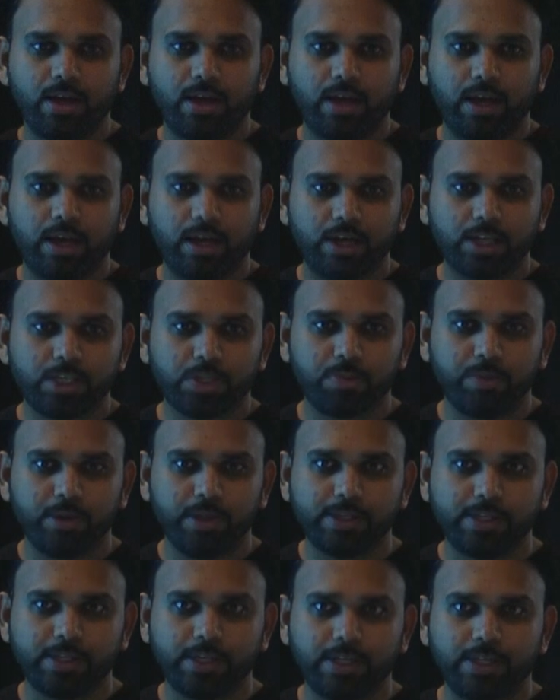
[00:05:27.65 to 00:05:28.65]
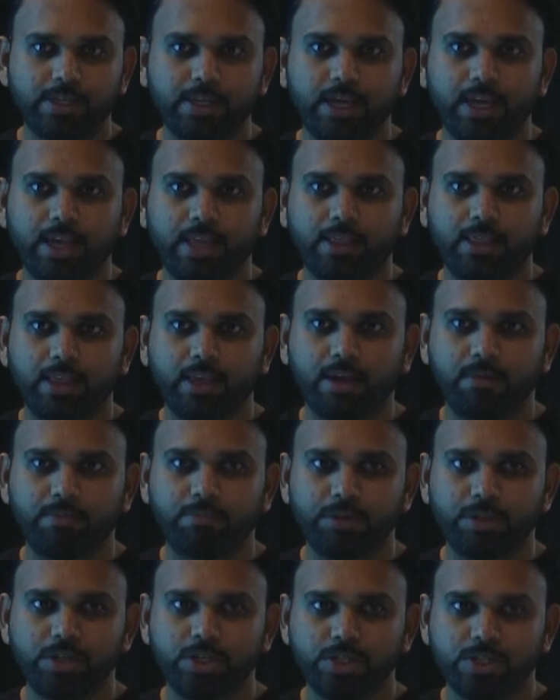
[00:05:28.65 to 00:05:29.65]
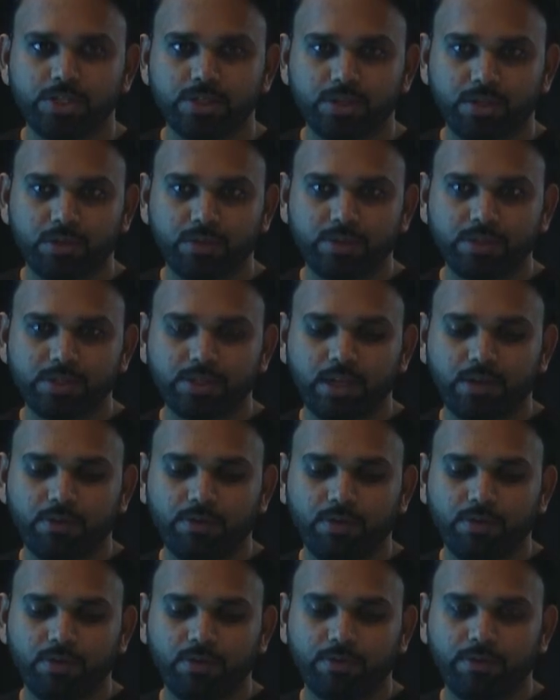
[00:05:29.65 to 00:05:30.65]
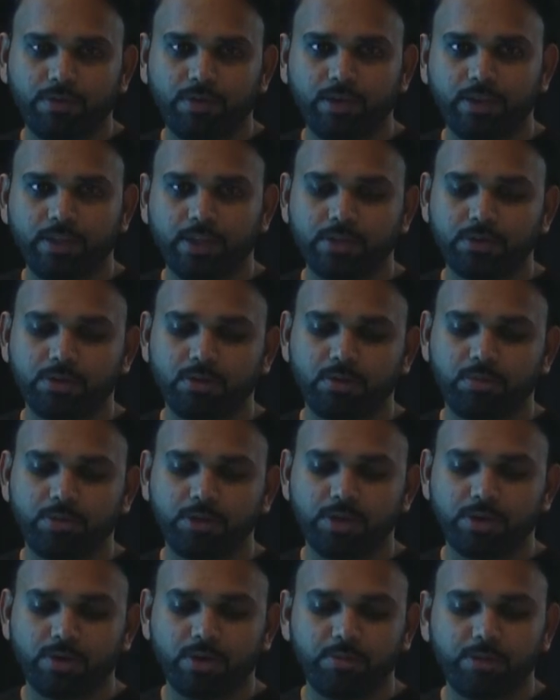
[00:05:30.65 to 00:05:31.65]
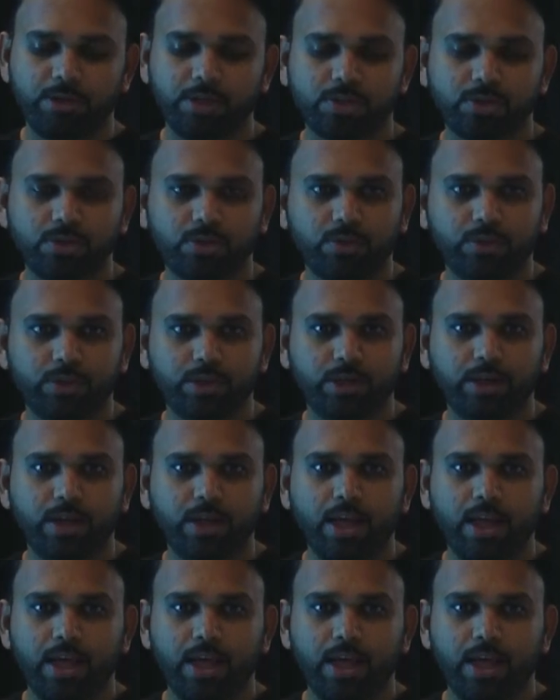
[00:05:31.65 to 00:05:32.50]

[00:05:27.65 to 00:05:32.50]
splitted, and the computation service that we offer that's would be run by Solver,